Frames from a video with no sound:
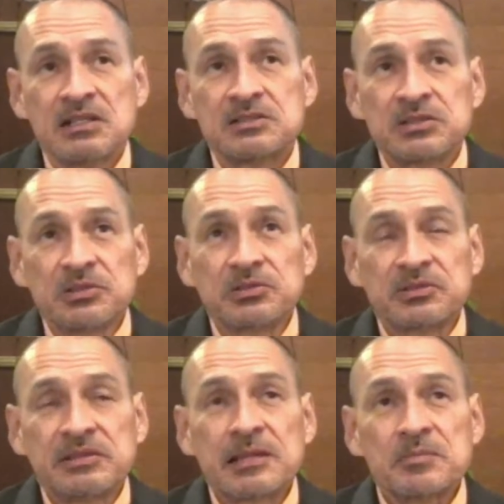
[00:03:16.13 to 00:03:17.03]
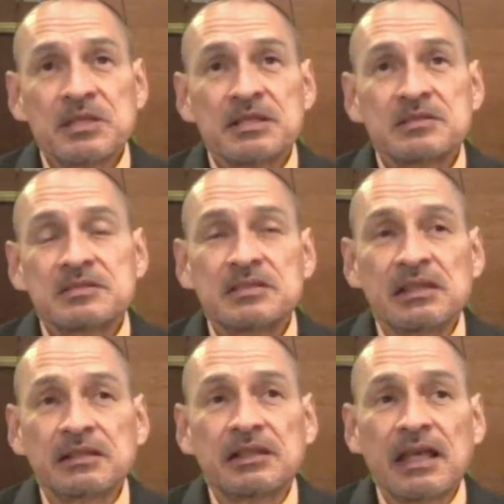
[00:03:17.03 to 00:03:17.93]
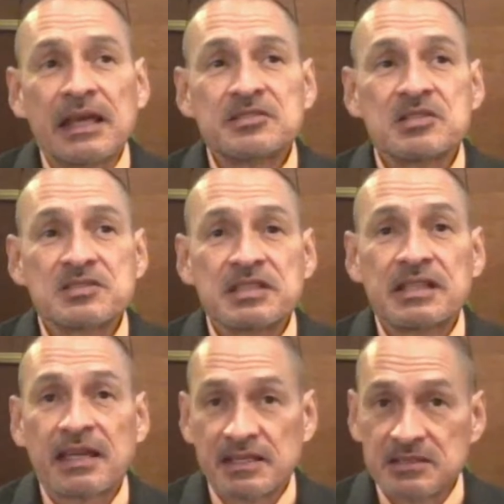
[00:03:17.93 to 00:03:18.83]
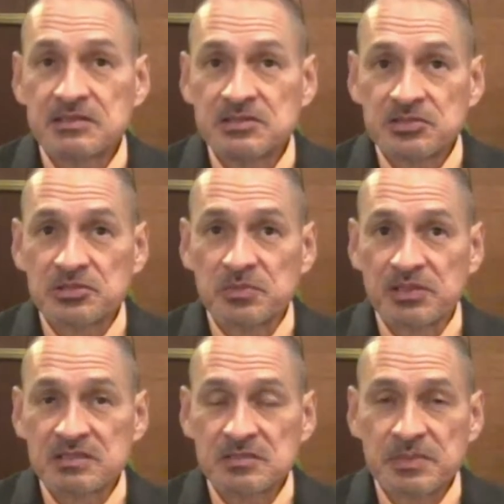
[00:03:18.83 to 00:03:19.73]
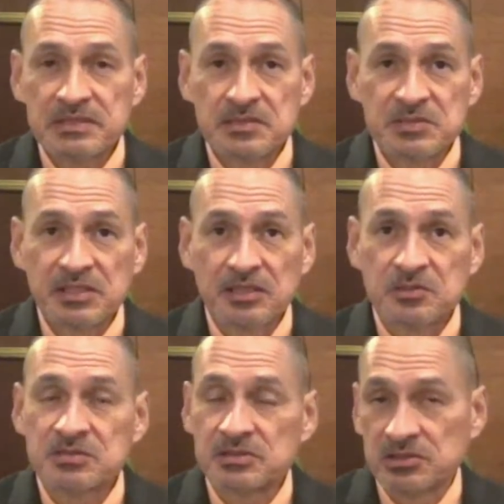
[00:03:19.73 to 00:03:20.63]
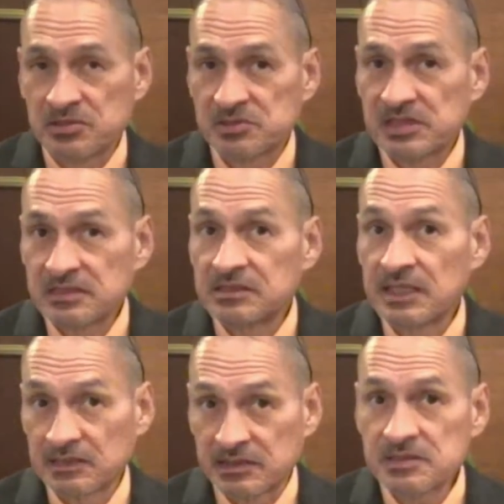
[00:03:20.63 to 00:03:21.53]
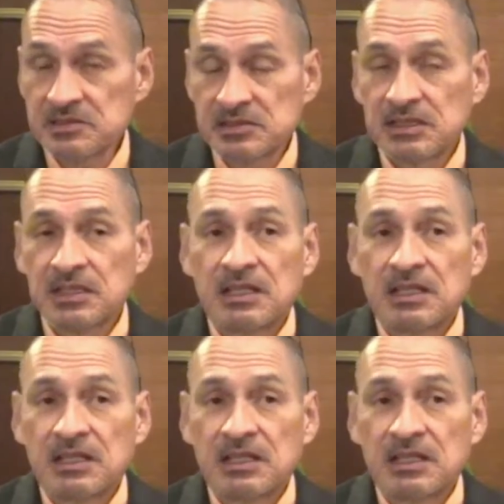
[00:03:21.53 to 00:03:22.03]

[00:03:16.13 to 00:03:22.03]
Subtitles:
So that means that agency heads should participate themselves or send delegates.